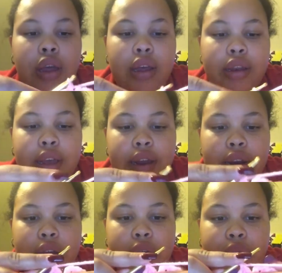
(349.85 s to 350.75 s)
Then
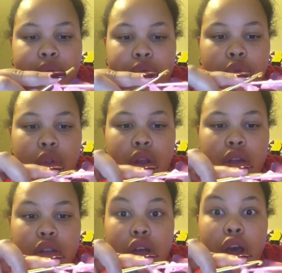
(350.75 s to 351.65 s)
now,
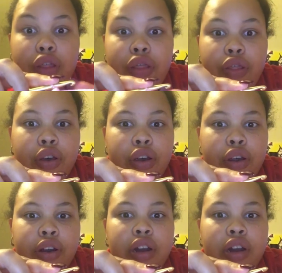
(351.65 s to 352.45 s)
third